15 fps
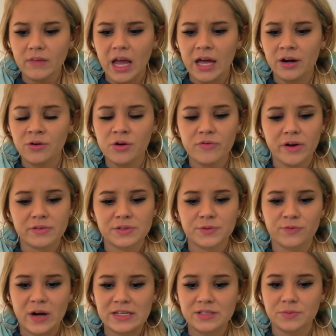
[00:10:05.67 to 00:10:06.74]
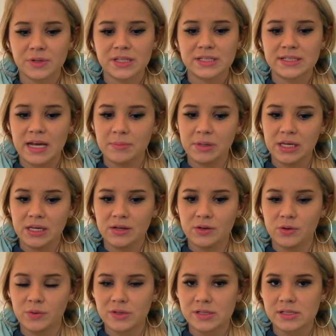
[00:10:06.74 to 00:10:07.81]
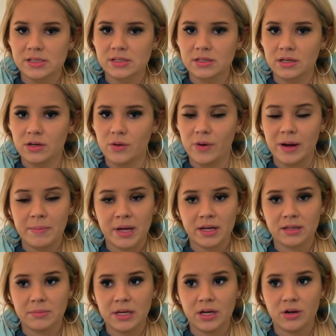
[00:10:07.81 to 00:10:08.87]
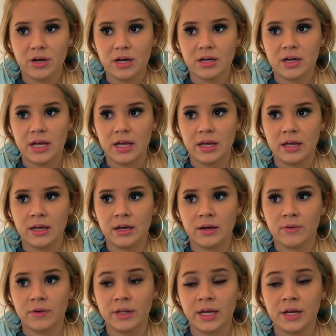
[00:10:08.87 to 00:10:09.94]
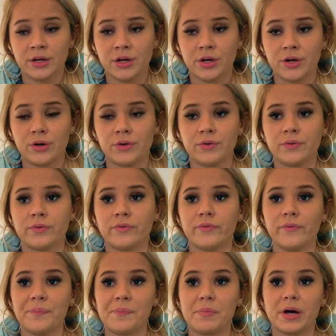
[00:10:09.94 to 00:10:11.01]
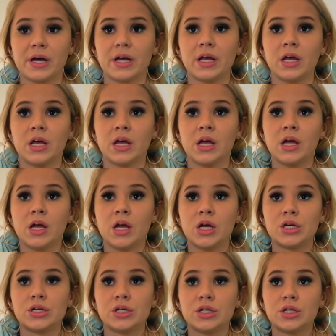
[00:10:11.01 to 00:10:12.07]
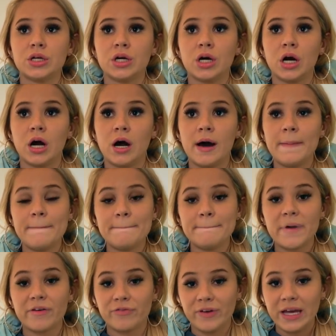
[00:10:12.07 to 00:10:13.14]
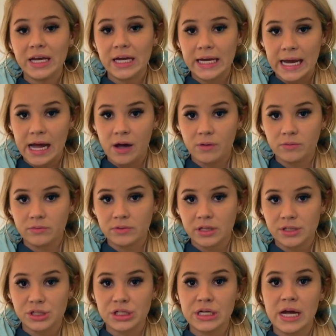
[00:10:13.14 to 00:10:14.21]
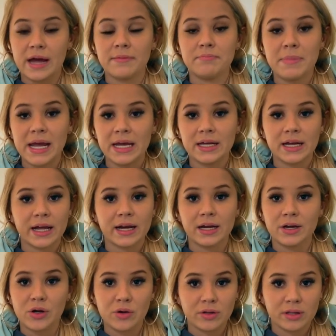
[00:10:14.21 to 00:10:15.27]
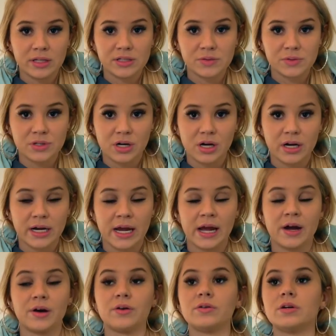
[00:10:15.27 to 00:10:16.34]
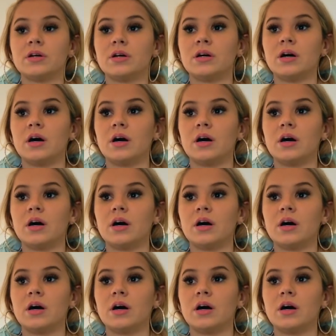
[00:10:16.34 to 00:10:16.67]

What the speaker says: I don't know if I was friends with Sebi, who I met at the meet and greet in Orlando, but a fake account that she had made. I didn't know that this was her account.